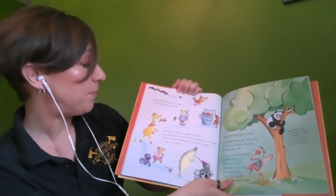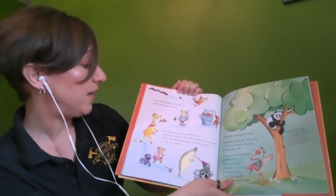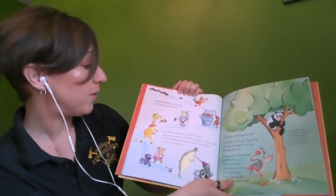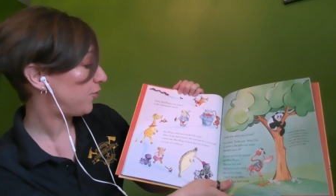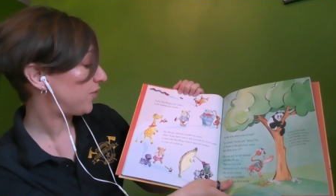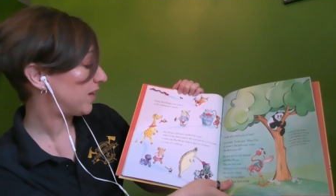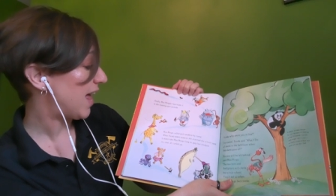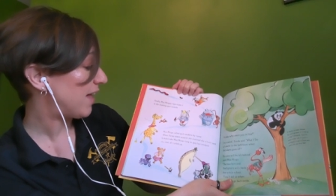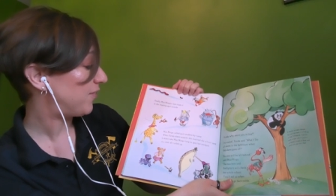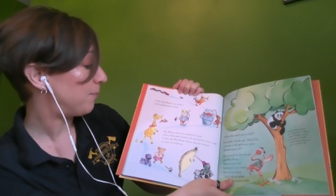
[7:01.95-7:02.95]
Mingo's
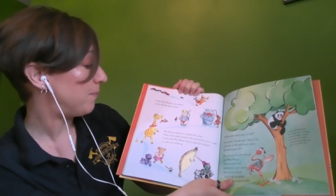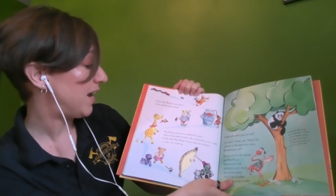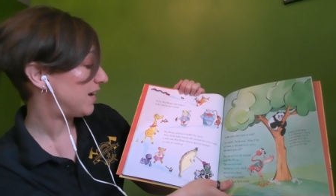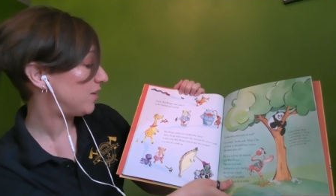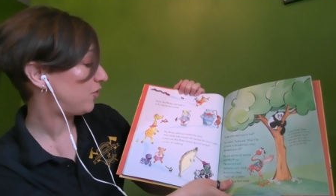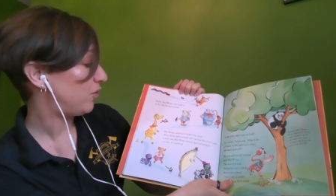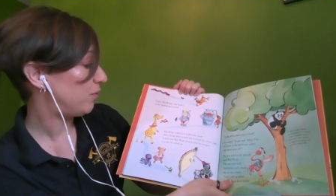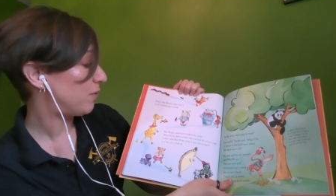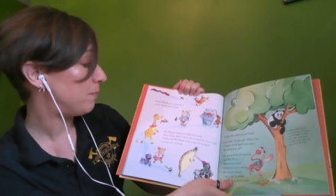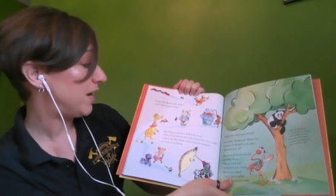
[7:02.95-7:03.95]
class made it
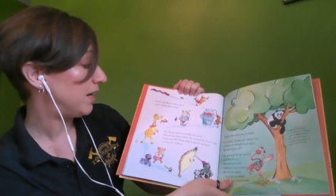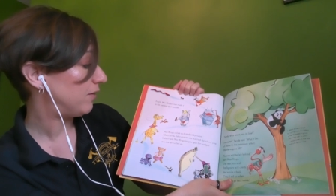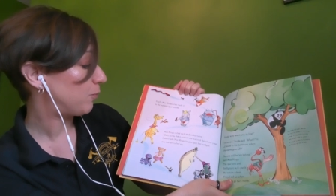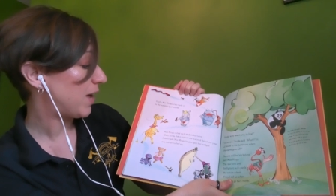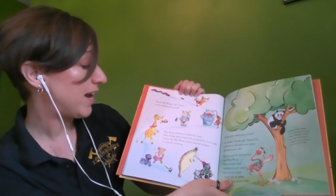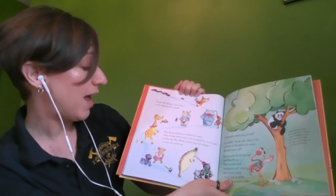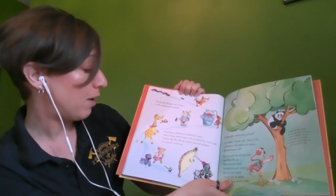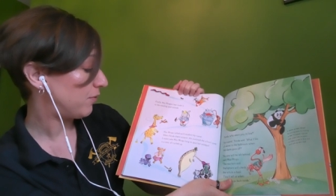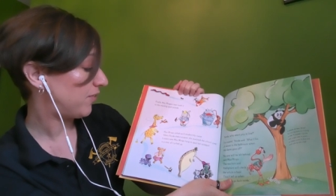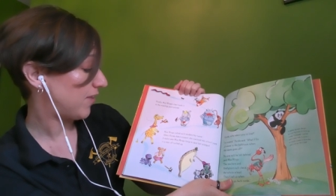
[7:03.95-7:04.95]
to the meeting spot
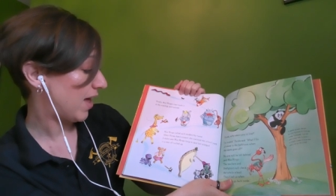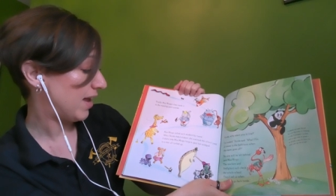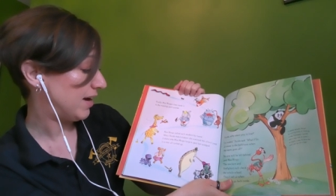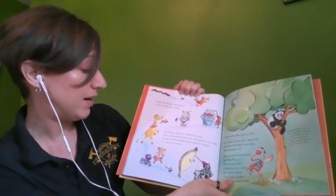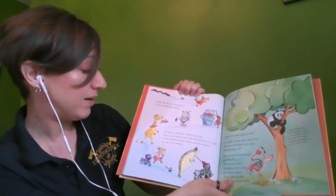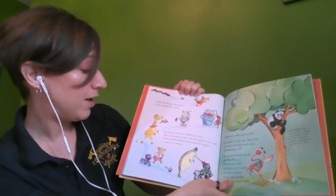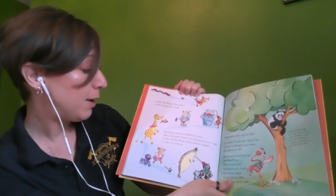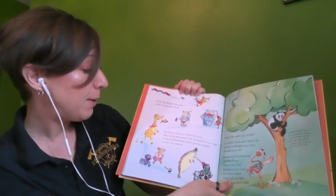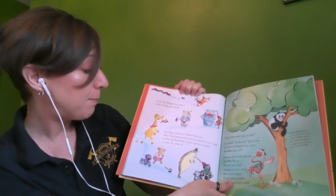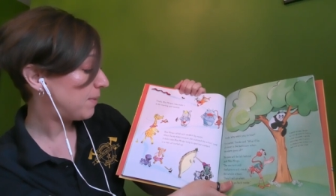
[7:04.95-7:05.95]
outside.
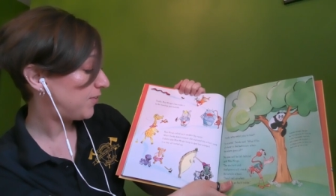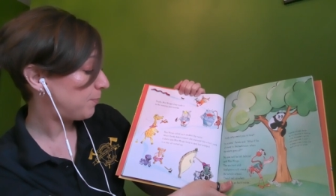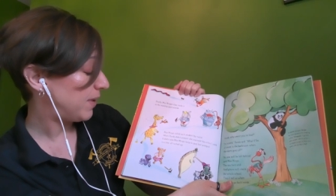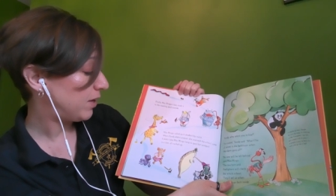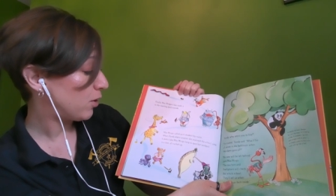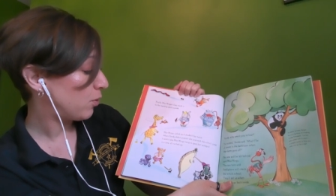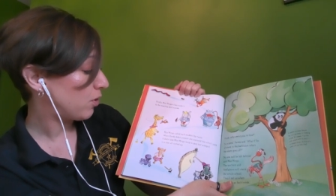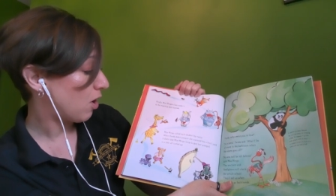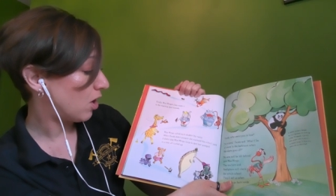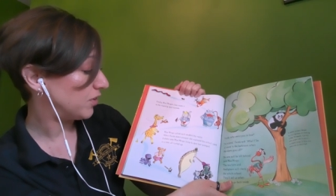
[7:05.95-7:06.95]
Miss Mingo
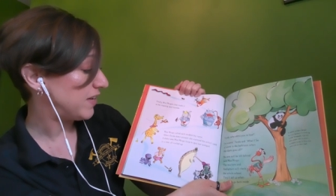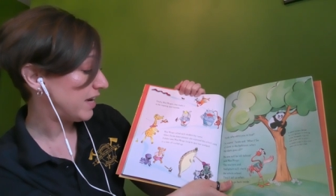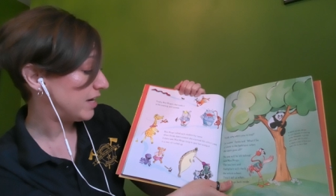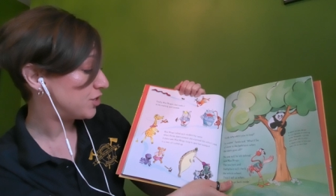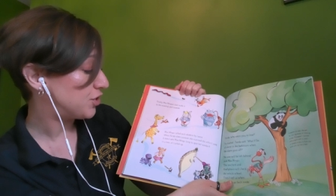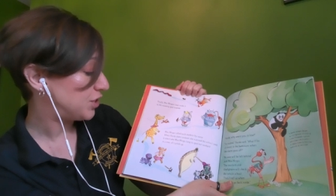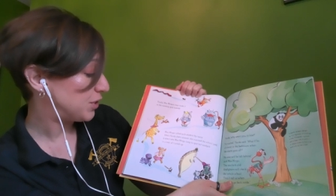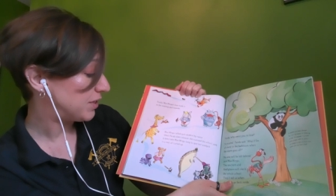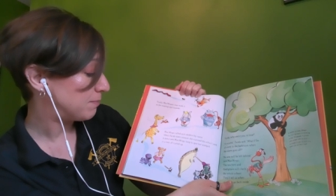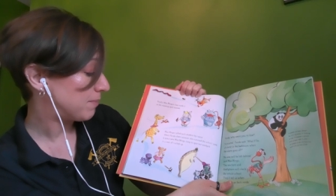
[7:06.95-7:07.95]
called each
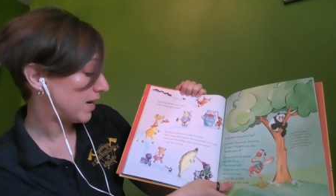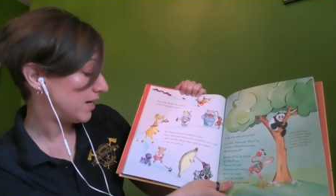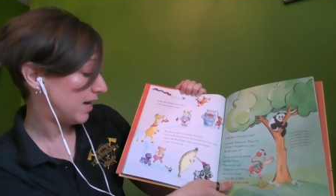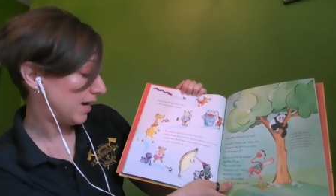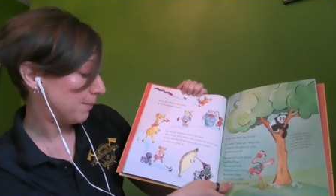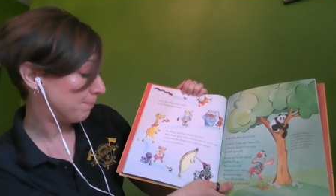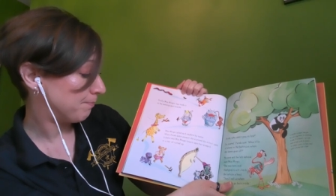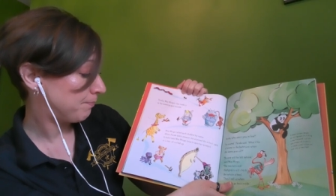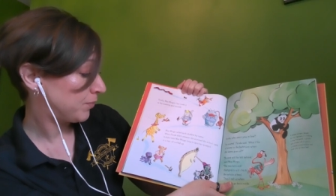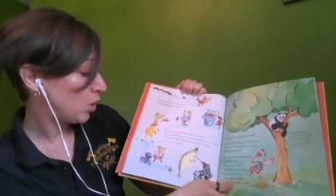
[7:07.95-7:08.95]
student by name.
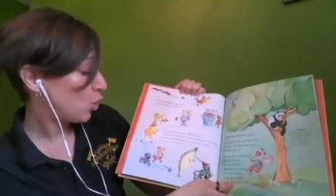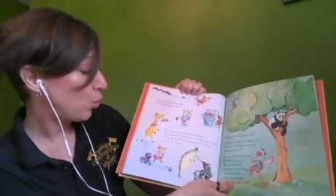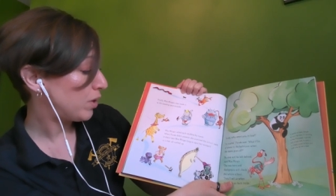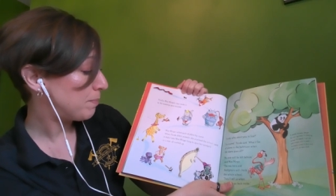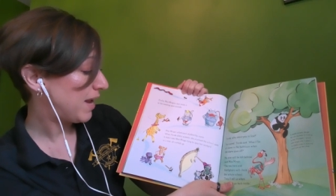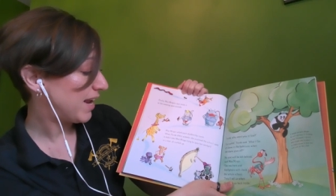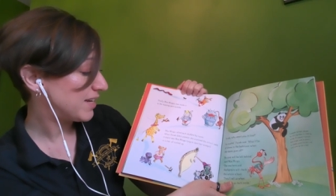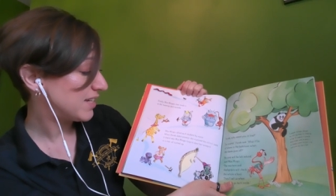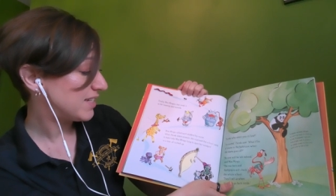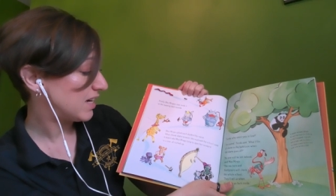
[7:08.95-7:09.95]
When
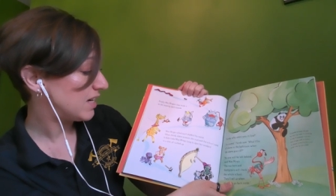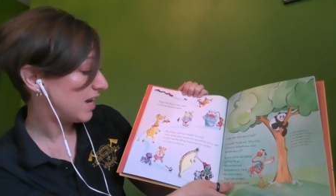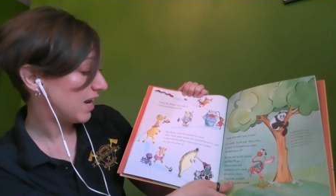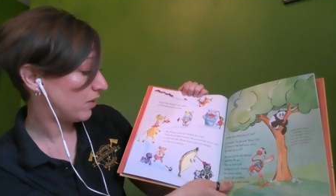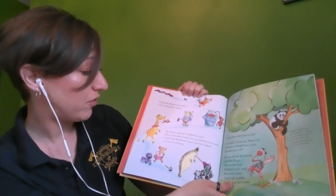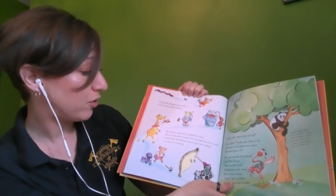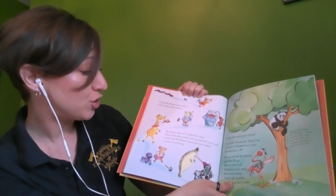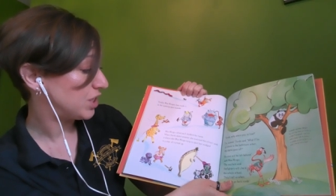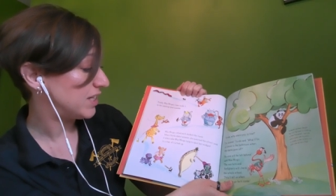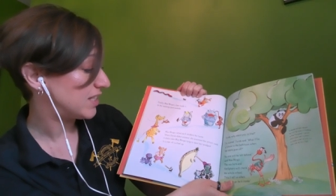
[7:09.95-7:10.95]
Panda didn't answer,
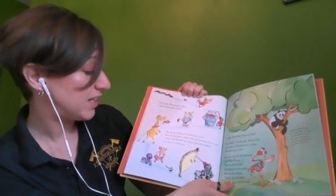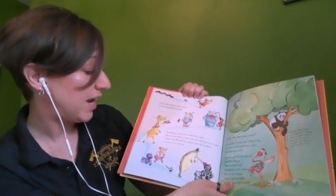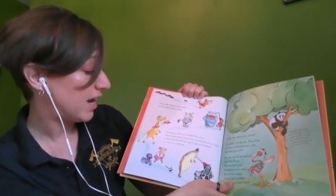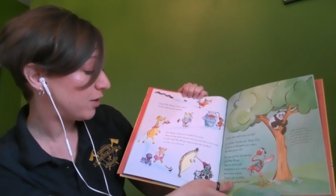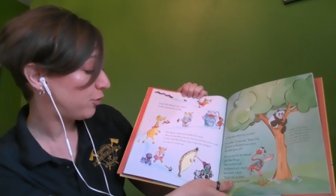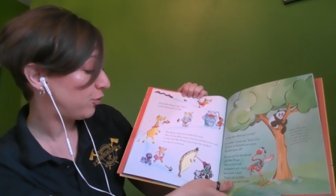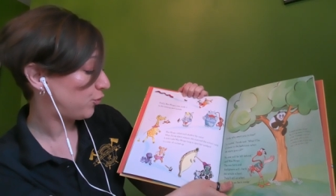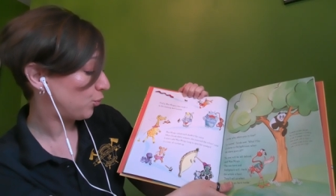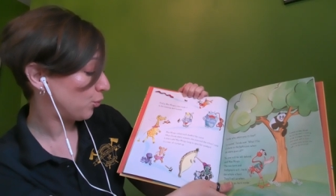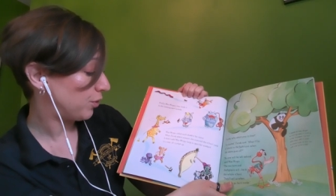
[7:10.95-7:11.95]
she scanned the
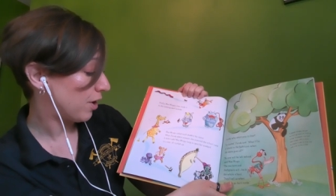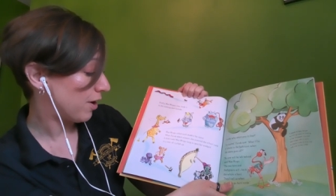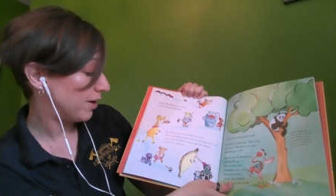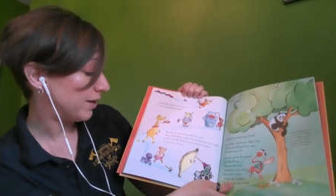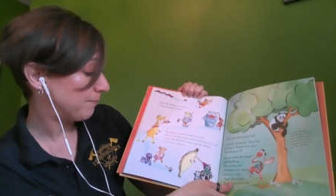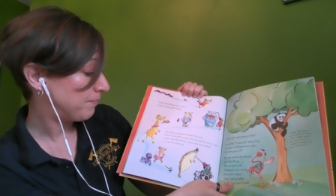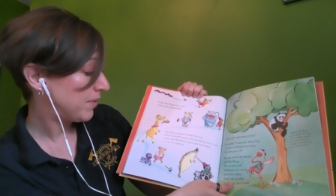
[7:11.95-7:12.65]
schoolyard.